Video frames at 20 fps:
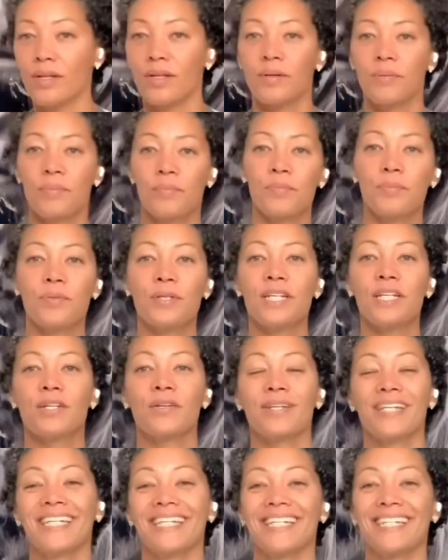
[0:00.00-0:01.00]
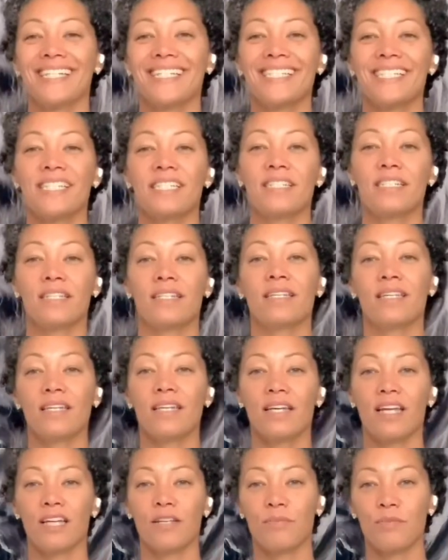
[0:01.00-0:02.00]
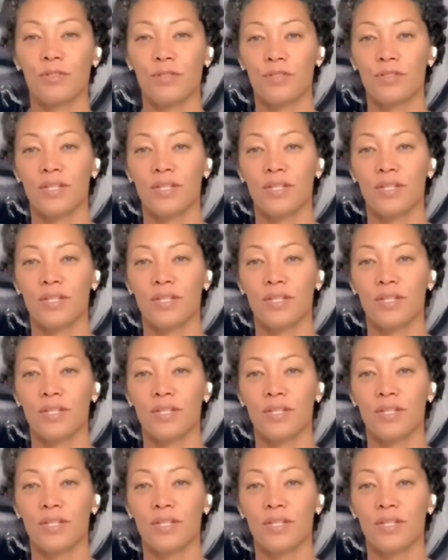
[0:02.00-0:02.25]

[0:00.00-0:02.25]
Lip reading: bring your hands into Gyan Mudra,